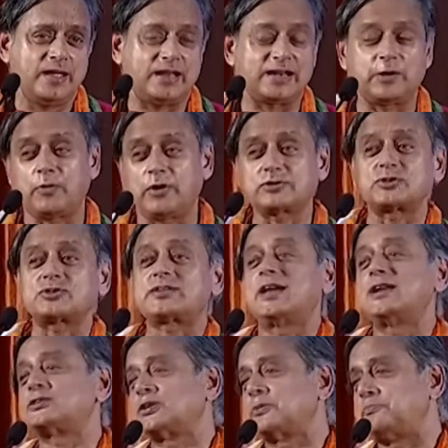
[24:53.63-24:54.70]
And I want to
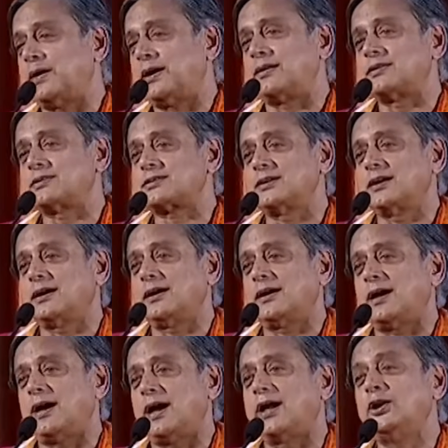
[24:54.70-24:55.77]
say to the parents here,
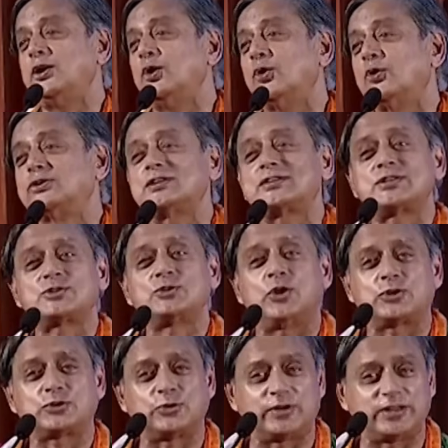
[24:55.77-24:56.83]
I know this is
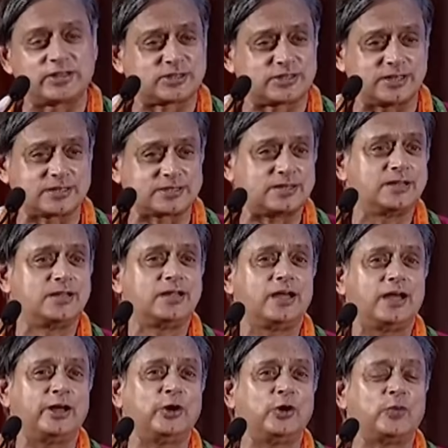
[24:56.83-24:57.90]
not your instinct.
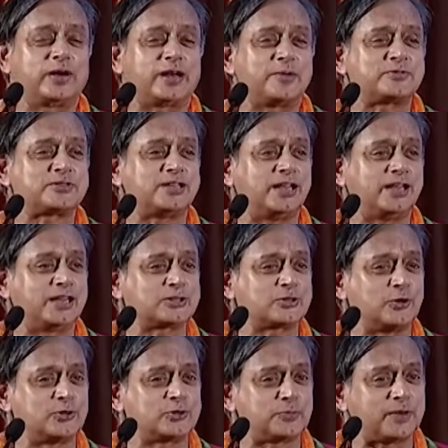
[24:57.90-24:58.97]
I know what I'm saying is
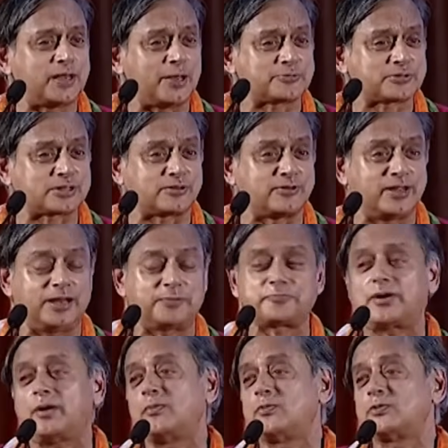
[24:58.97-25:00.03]
going to perhaps create
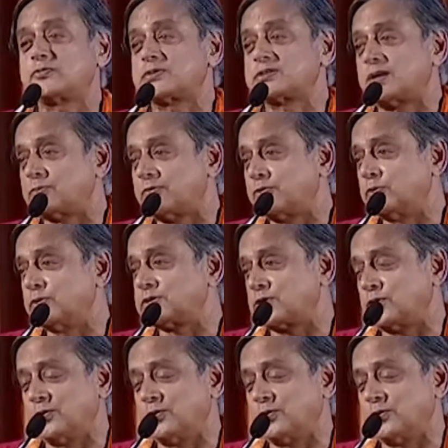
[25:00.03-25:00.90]
problems for some of you at